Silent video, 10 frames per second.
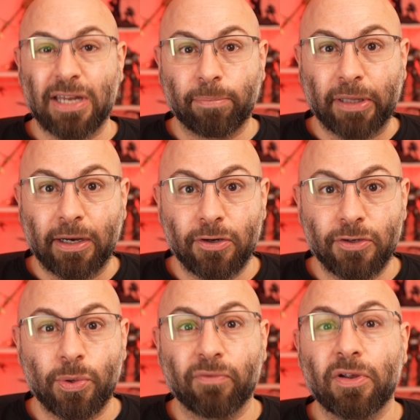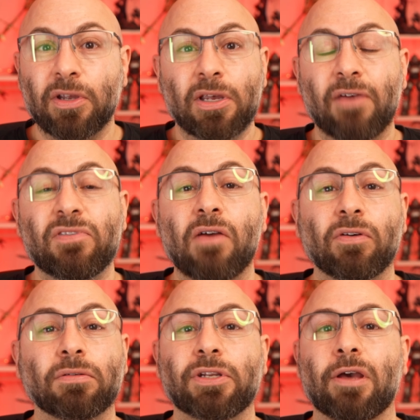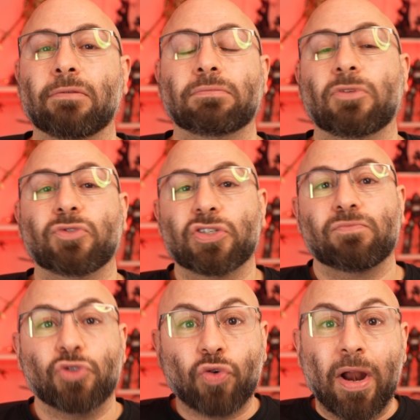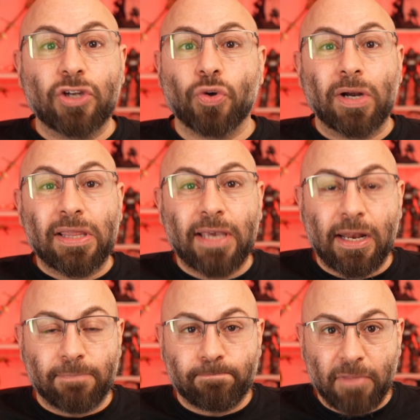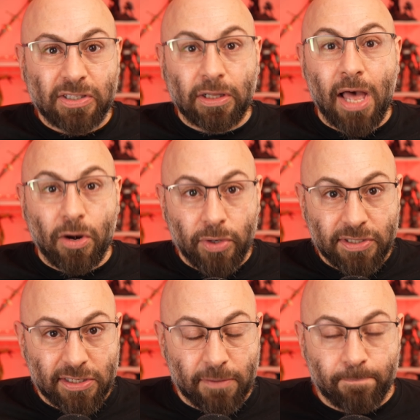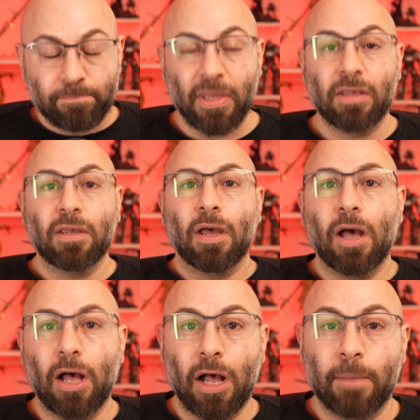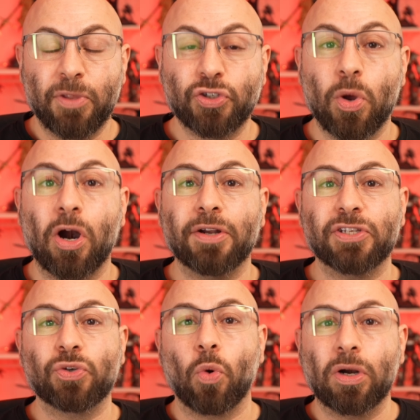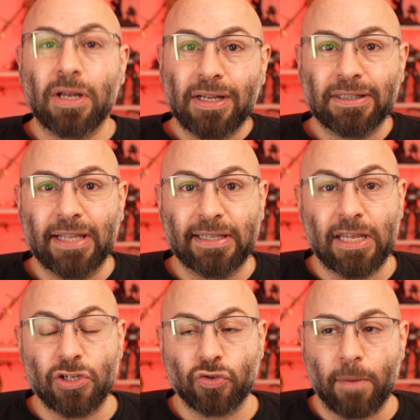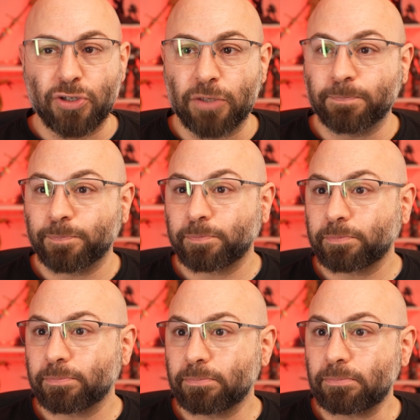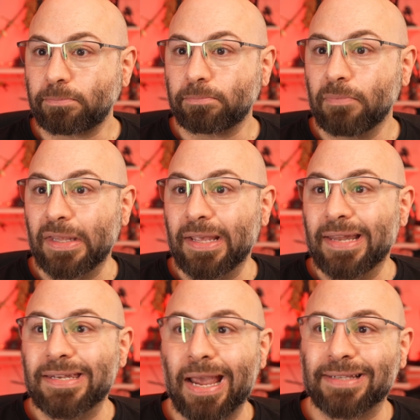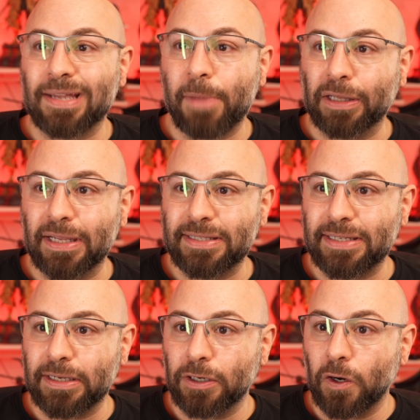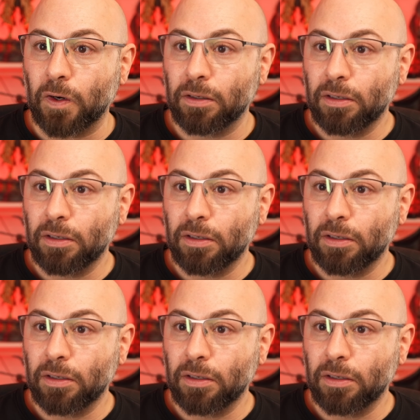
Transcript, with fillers: of players who have never, you know, just try to join in the get in. It's a lottery system. Um, to join our Discord, link in the description. Next on my list here,